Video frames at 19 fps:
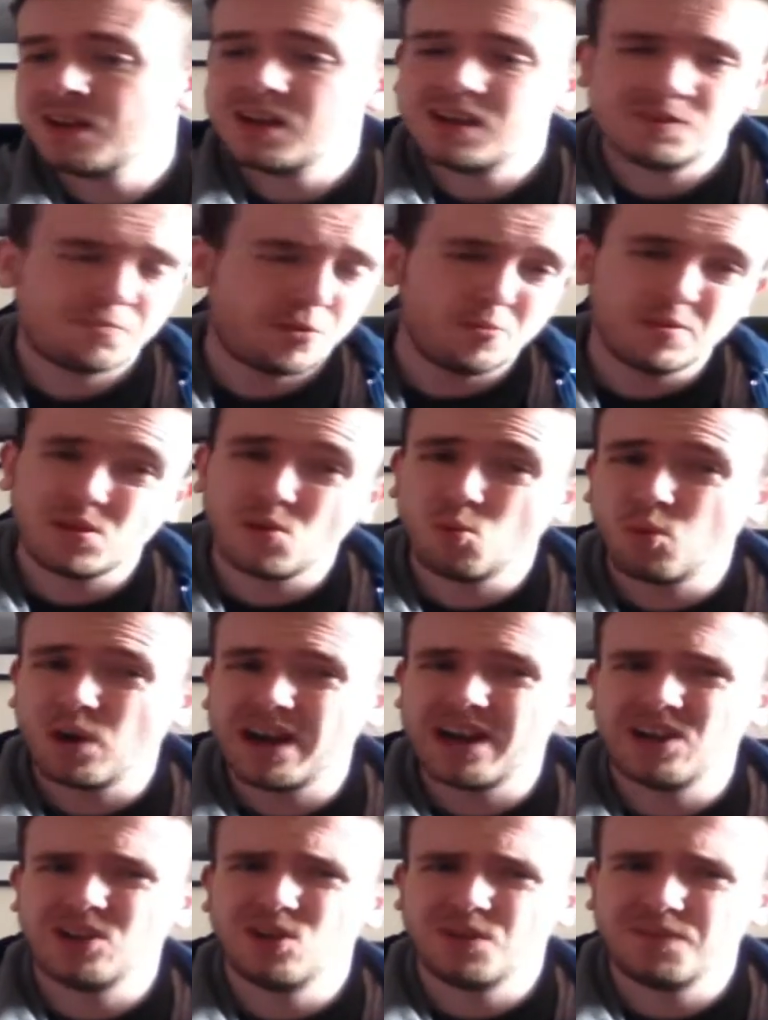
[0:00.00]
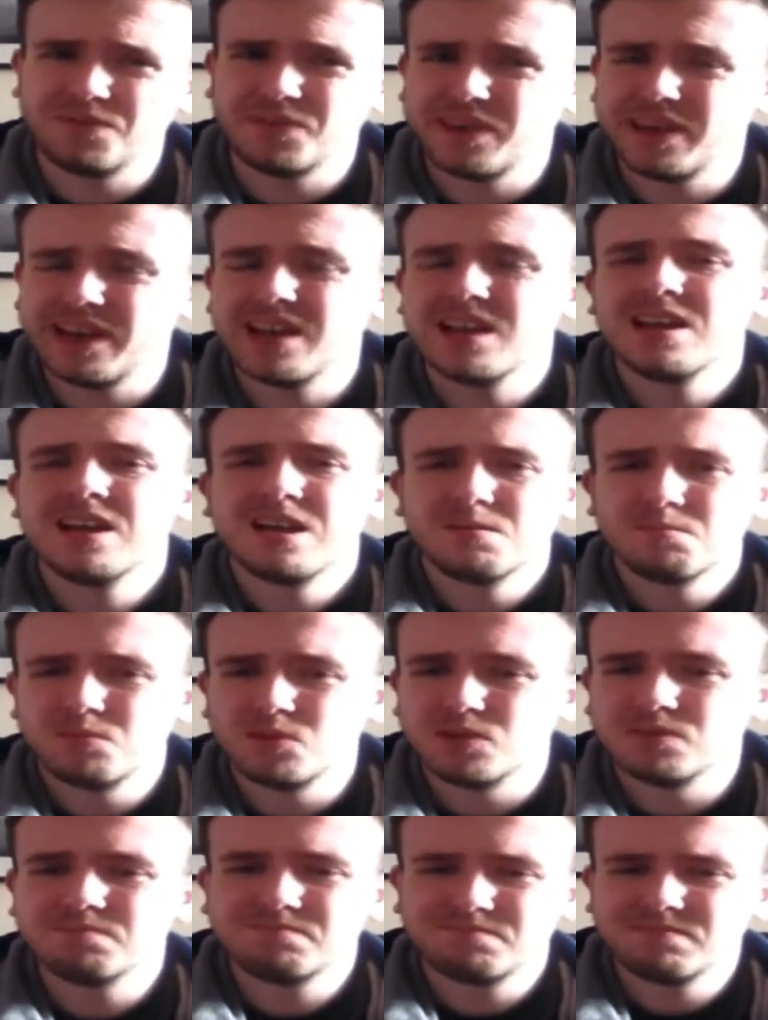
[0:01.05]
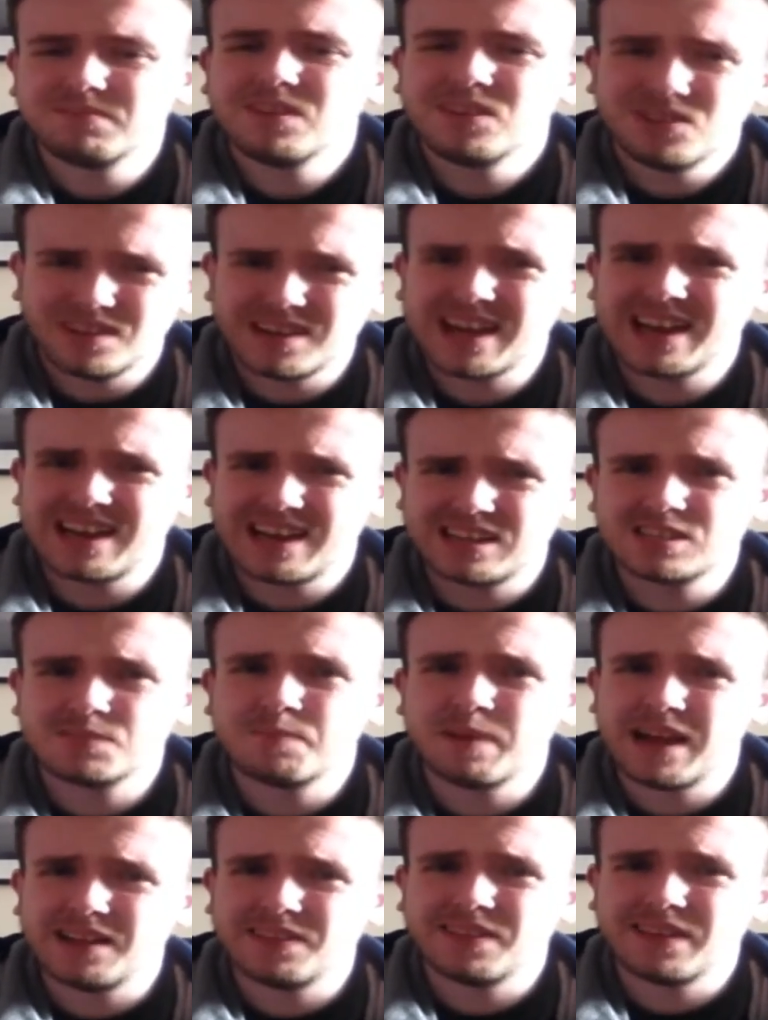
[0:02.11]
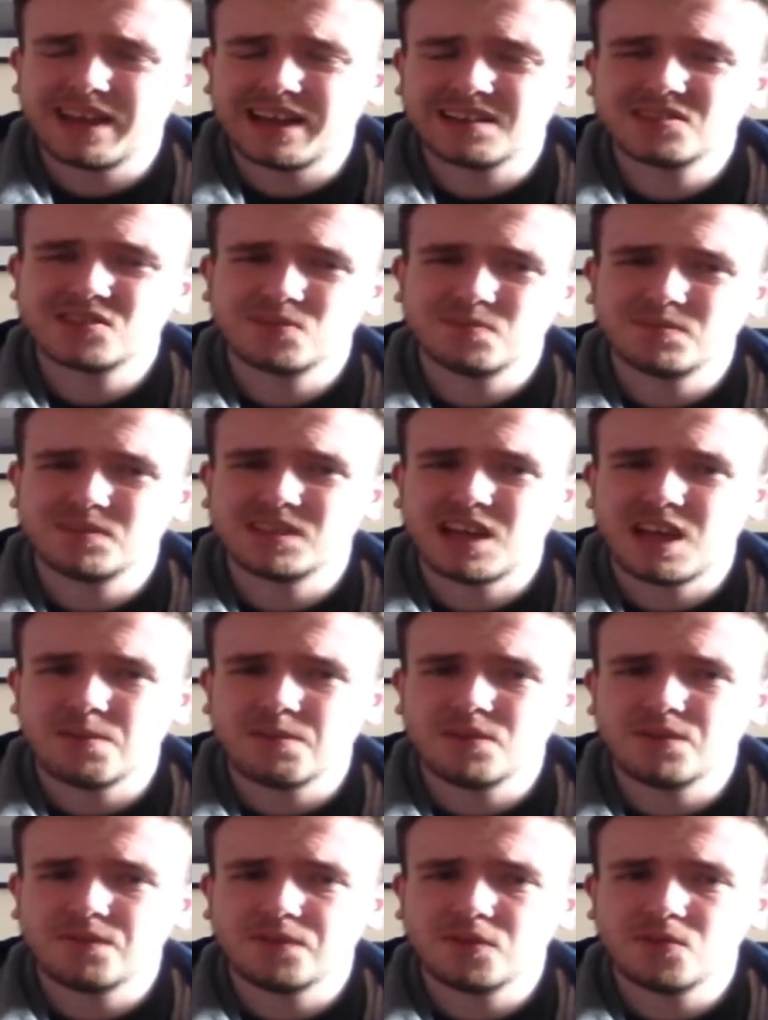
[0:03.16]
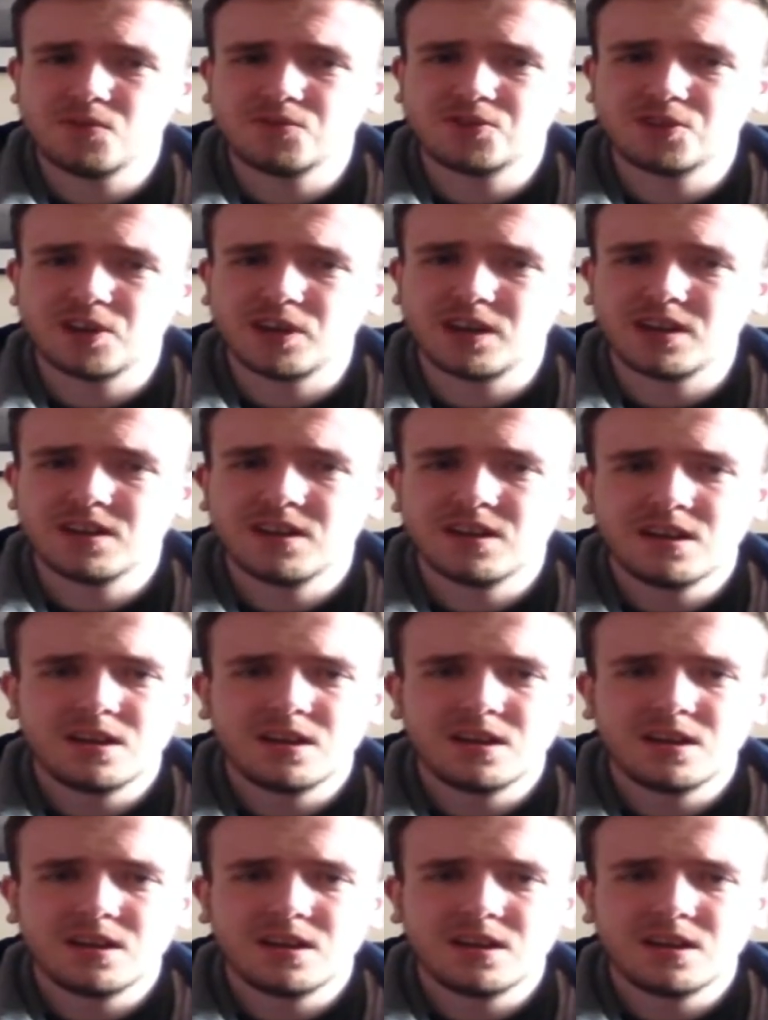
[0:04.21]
It's probably a while off yet, but you can expect that sometime in the future.